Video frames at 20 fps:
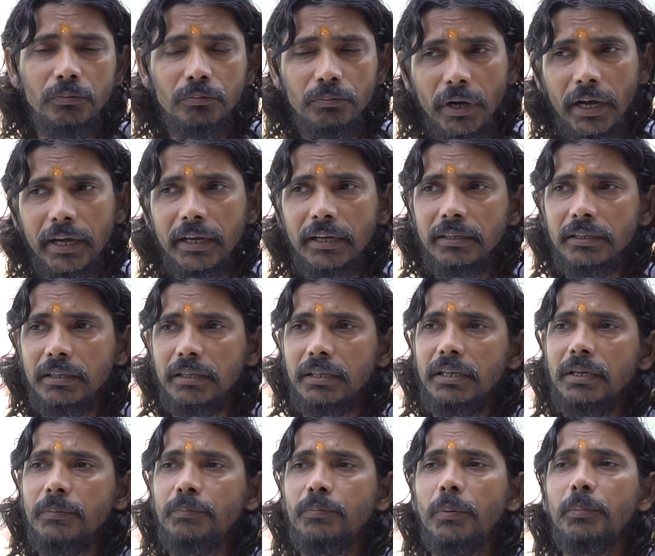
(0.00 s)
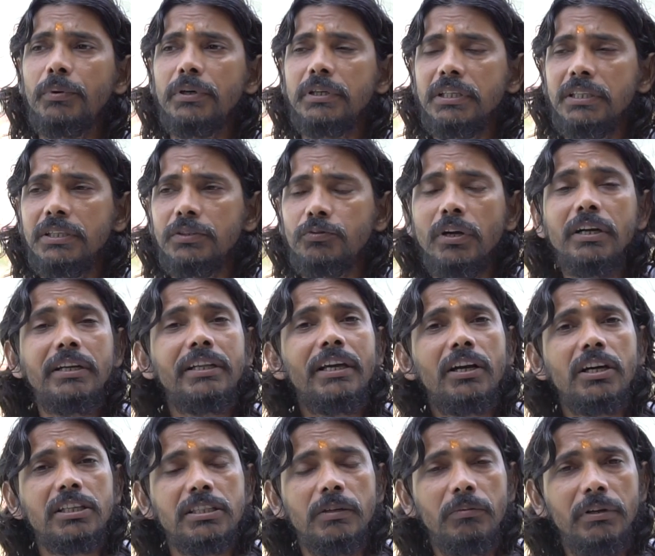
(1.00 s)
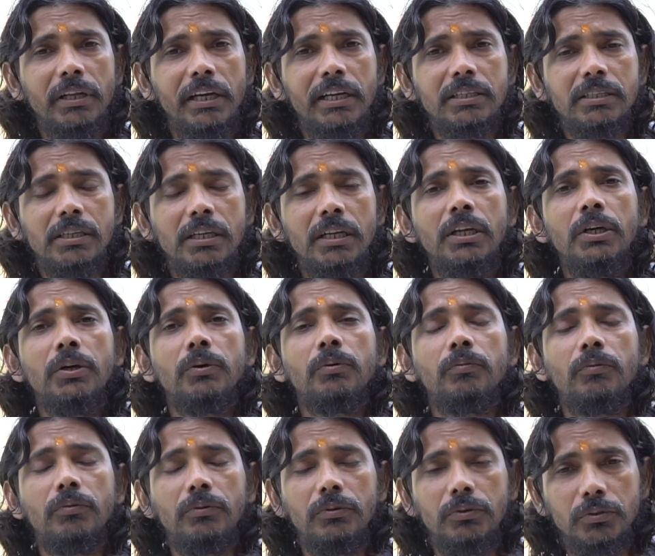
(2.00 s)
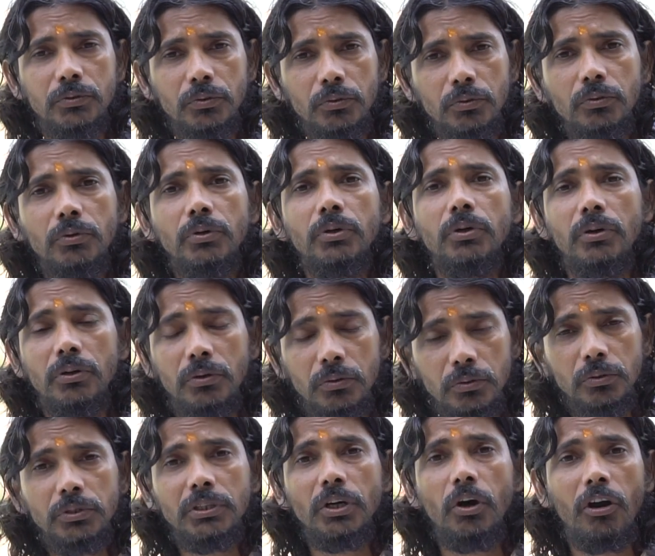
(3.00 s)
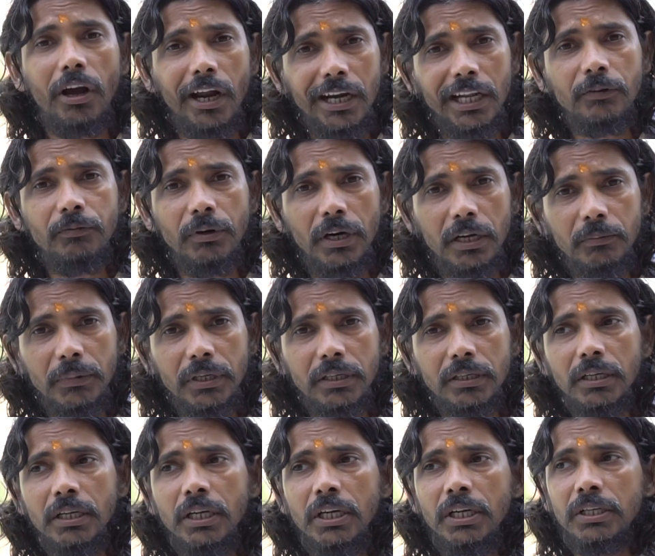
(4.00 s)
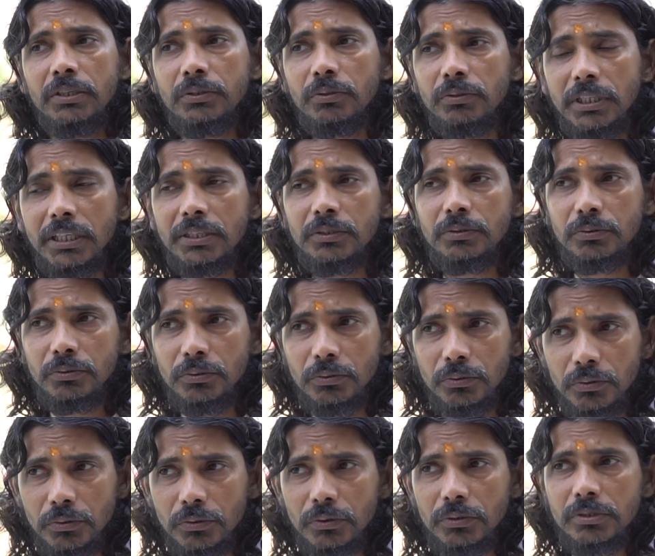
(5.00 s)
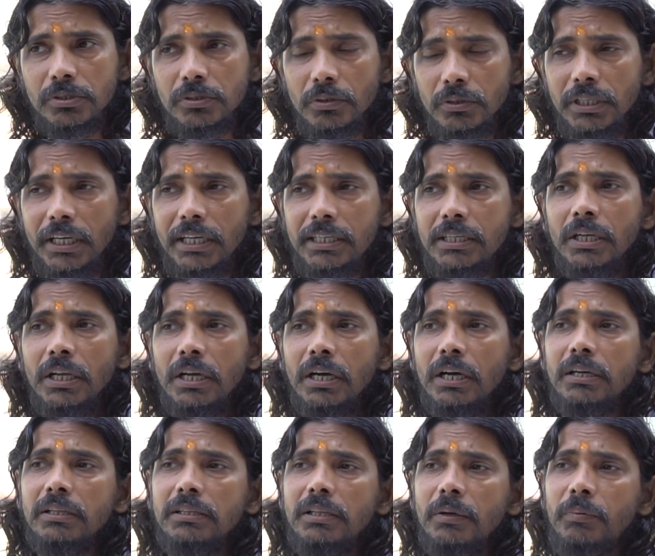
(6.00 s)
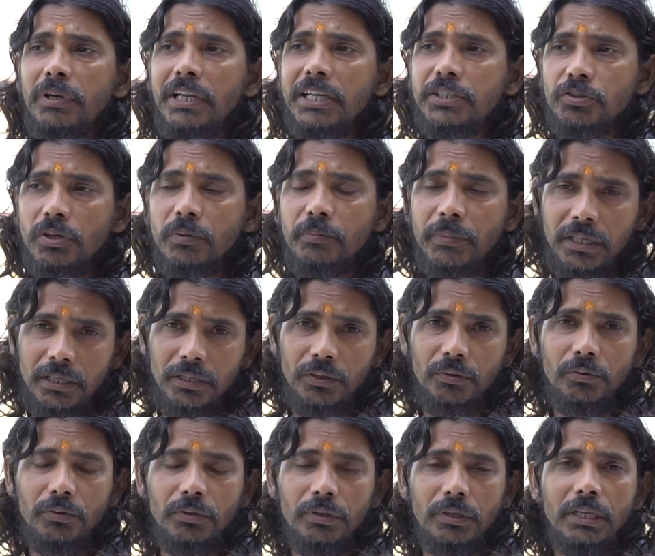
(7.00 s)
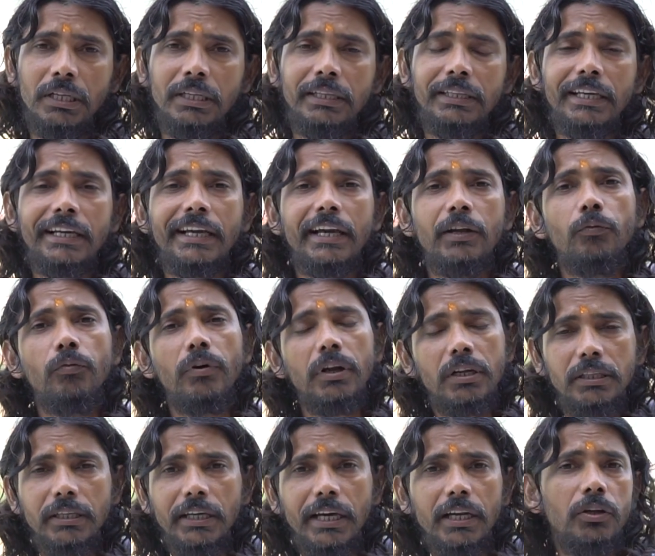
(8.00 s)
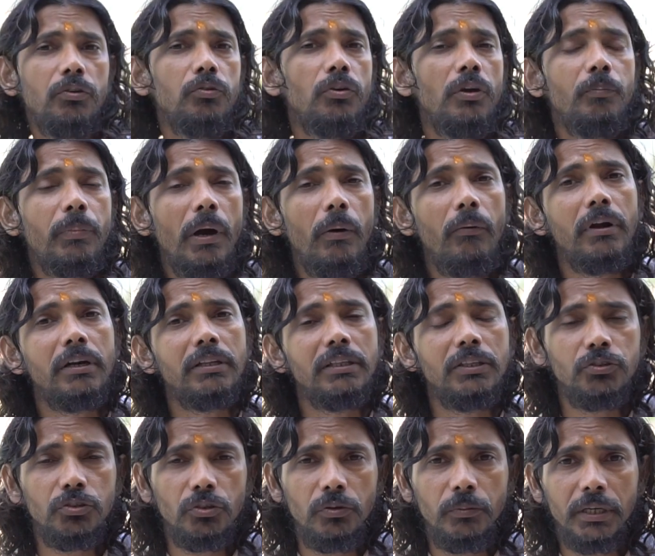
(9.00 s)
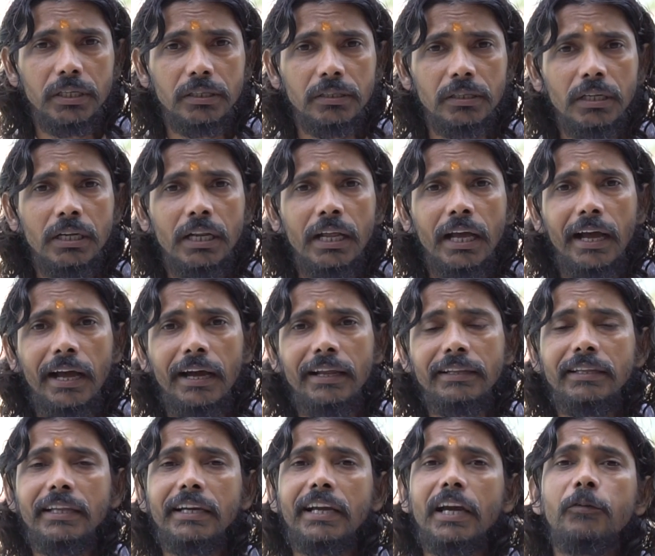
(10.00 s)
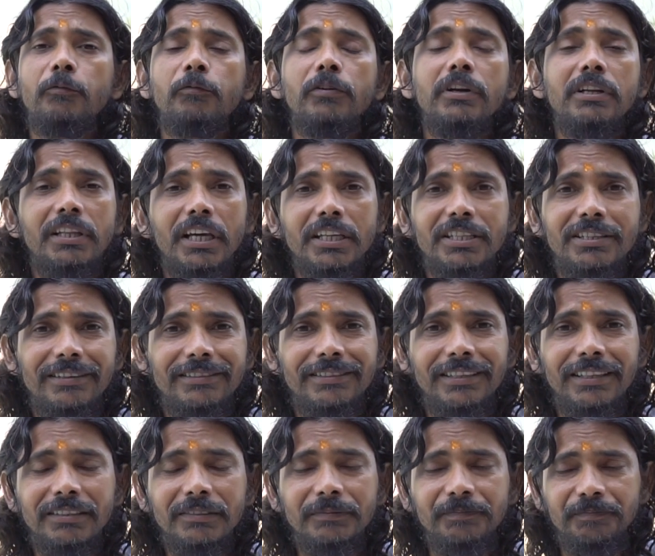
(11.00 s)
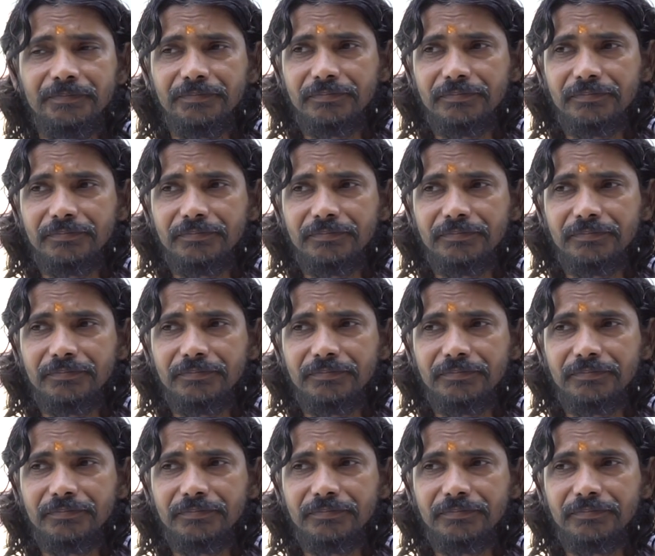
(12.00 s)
buying a property, 20 acres of land, to do the organic farming, so that the village women, they can work there, and we empower these women and they can feed their children.